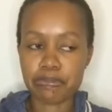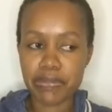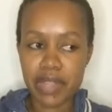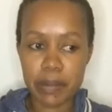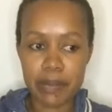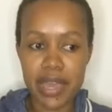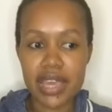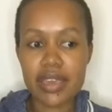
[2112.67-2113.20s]

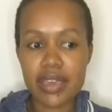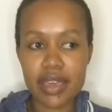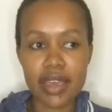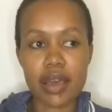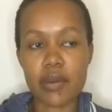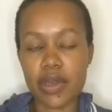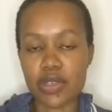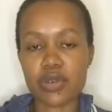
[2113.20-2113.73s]
making
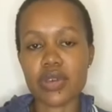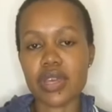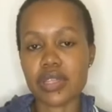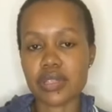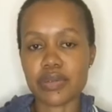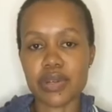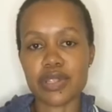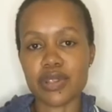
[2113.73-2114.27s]
our New
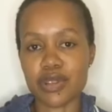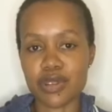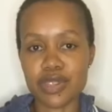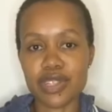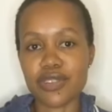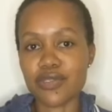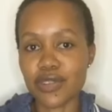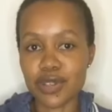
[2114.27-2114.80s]
Year's
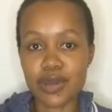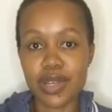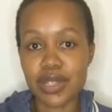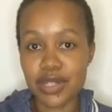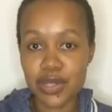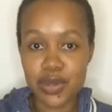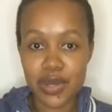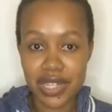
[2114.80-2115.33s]
resolution for
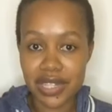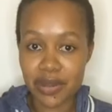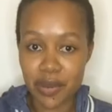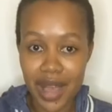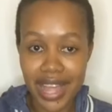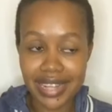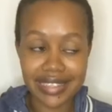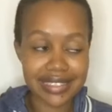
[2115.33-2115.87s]

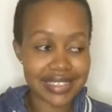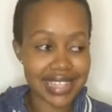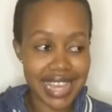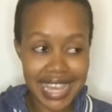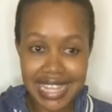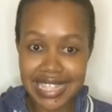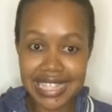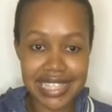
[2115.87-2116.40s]
2021.
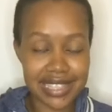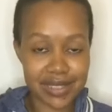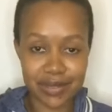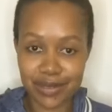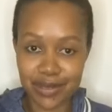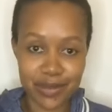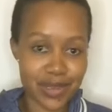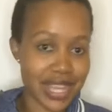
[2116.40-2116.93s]
Yes,
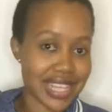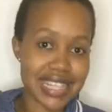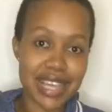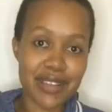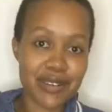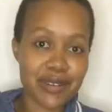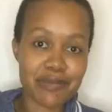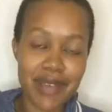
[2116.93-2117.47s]
we are
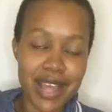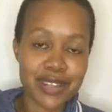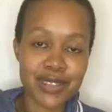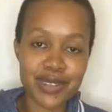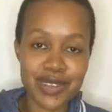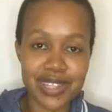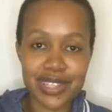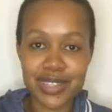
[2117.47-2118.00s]
saying goodbye to
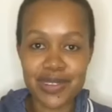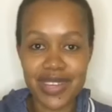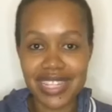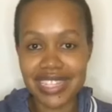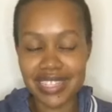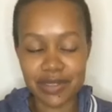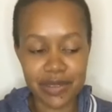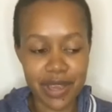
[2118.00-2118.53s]

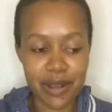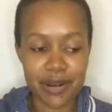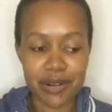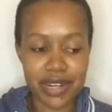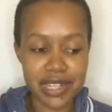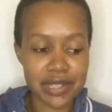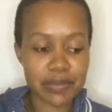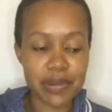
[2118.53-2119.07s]
2020. We are
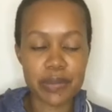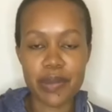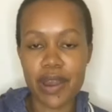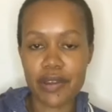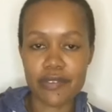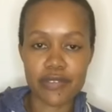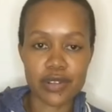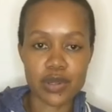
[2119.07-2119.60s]
already
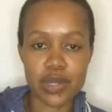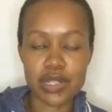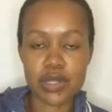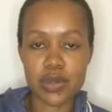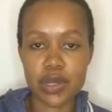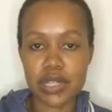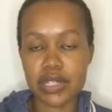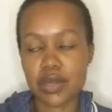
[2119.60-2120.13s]
preparing for
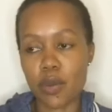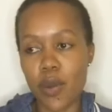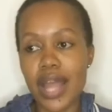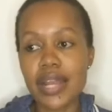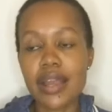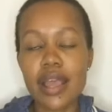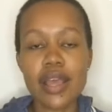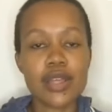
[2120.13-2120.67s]

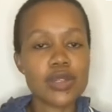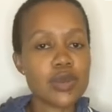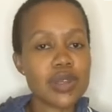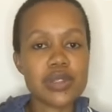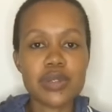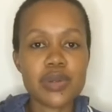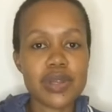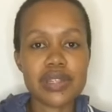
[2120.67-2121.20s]
2021.
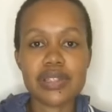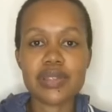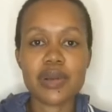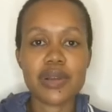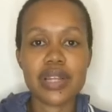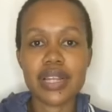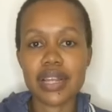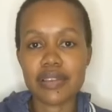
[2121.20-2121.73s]
2020 is
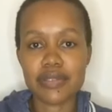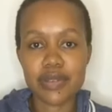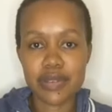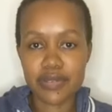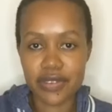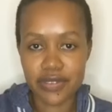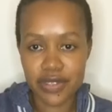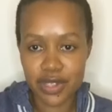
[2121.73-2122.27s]
only left
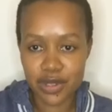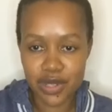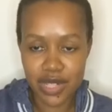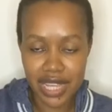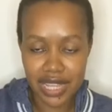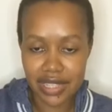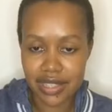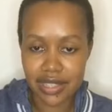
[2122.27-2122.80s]
with 52
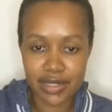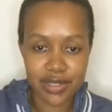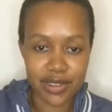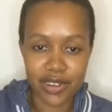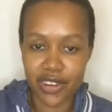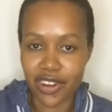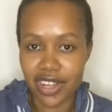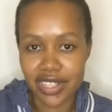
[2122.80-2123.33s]
days, so
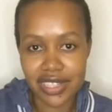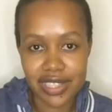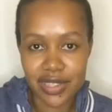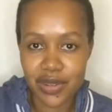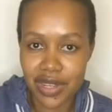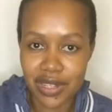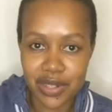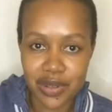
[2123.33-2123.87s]
gone is
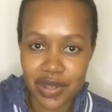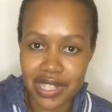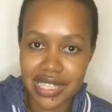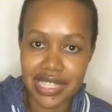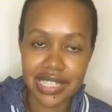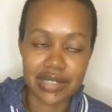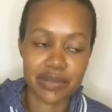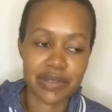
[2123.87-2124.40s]

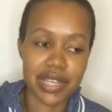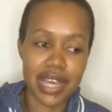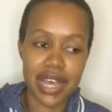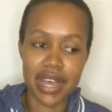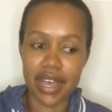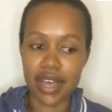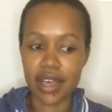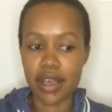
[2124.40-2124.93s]
2020. We
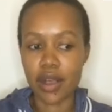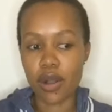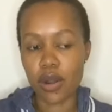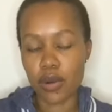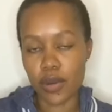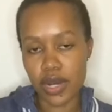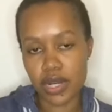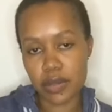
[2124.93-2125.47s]
are
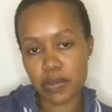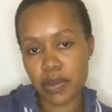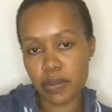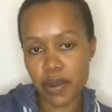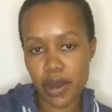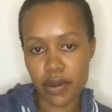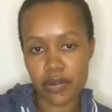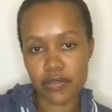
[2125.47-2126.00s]
already
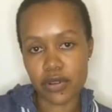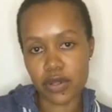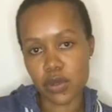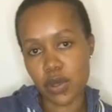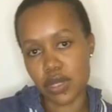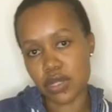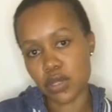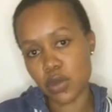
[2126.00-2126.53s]
preparing for
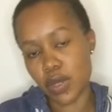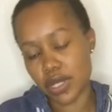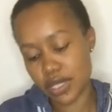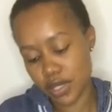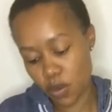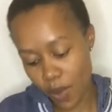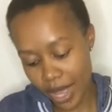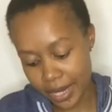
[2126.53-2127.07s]

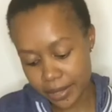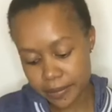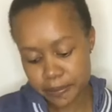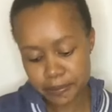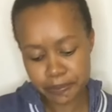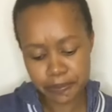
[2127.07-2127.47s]
2021.